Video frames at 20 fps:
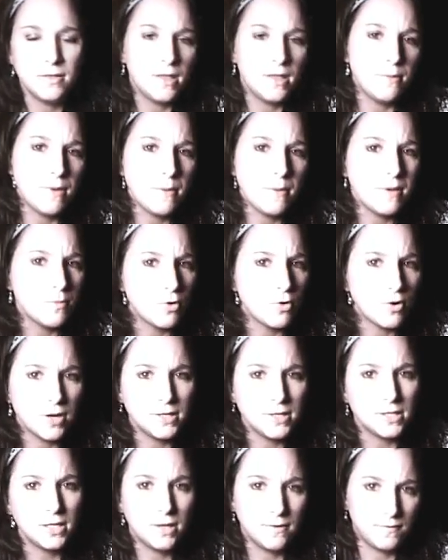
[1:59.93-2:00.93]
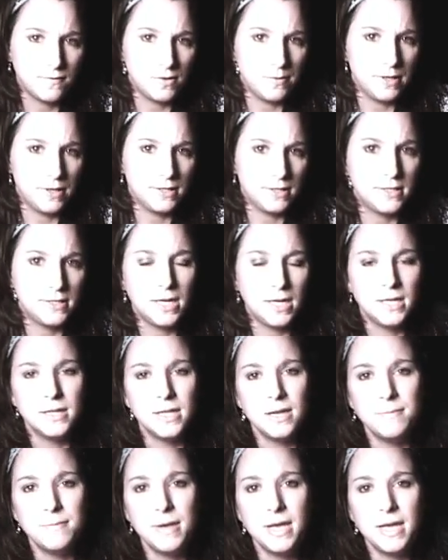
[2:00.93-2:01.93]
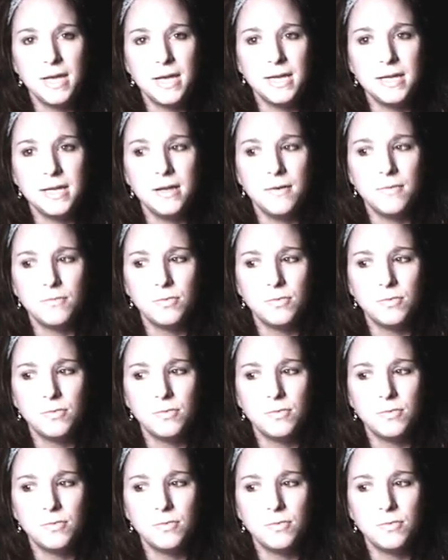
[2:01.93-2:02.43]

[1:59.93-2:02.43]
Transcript: they may be more easily influenced, and they may